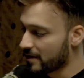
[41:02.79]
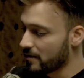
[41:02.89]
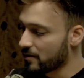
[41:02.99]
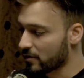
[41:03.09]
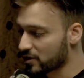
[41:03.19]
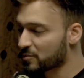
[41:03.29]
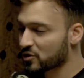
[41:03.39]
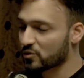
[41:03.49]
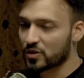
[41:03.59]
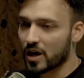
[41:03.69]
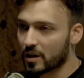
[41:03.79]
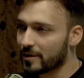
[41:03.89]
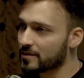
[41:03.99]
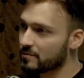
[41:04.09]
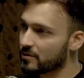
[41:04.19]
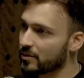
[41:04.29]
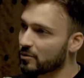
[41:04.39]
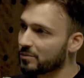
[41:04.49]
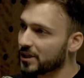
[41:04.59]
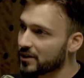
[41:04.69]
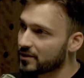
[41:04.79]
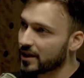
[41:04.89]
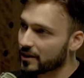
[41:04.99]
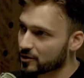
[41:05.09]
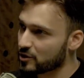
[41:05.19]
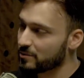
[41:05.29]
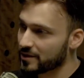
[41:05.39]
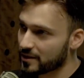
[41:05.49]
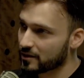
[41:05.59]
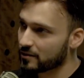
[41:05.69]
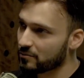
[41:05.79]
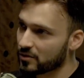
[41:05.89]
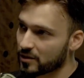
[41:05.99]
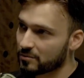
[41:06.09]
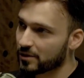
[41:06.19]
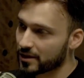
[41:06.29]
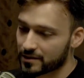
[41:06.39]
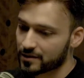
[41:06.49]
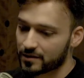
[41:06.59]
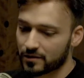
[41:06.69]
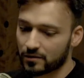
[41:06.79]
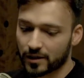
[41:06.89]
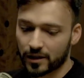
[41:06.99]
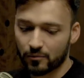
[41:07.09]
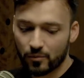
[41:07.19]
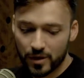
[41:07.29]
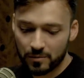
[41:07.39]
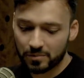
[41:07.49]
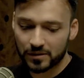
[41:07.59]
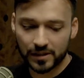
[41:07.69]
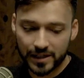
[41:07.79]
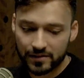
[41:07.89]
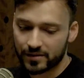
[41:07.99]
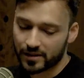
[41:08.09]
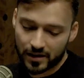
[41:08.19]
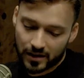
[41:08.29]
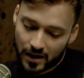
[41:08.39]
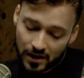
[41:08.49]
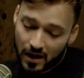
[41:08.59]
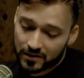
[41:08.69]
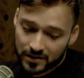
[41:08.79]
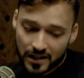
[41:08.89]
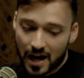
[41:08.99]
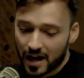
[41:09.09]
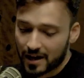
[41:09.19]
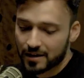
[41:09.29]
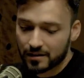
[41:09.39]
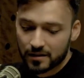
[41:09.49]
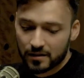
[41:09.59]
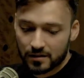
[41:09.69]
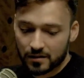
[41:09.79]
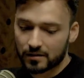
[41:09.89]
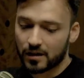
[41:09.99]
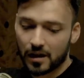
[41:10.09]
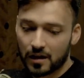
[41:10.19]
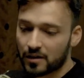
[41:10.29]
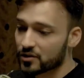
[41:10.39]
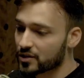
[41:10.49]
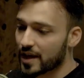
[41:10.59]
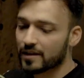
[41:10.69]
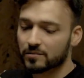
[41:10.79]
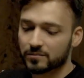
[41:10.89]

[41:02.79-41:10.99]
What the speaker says: You know, just because we're talking about it doesn't mean we don't believe in the LGBT community. Plus, you know, like we believe in, and honestly, I understand them.